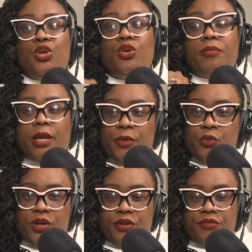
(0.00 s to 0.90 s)
You make me
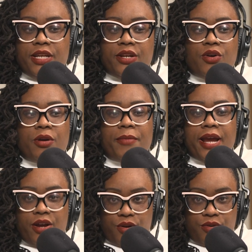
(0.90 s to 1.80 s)
want to read it on
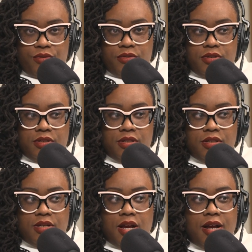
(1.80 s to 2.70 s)
my own.
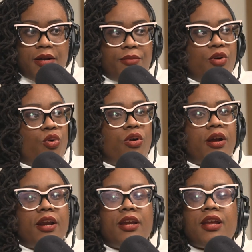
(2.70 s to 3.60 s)

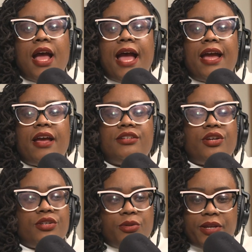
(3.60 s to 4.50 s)
Or I
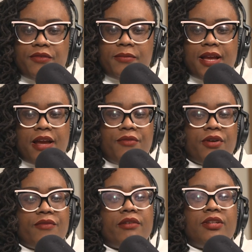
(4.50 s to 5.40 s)
turned away from God for
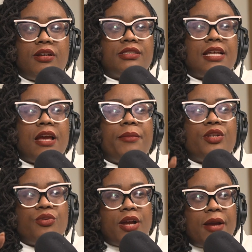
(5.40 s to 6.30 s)
a very long time and
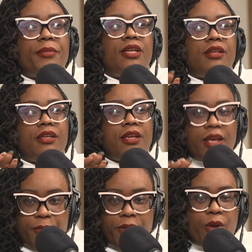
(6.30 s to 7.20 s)
you got me
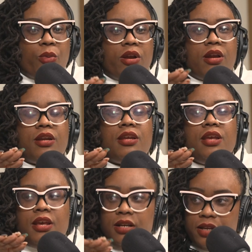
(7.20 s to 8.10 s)
in my word,
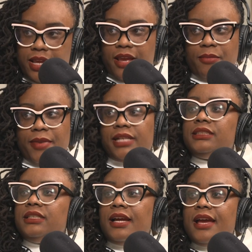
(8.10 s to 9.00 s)
getting back
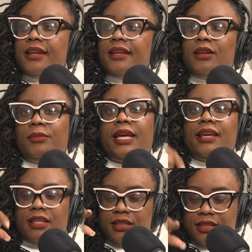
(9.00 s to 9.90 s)
to God. And I'm
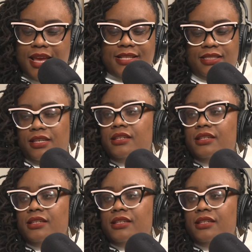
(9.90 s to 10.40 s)
like, that's it.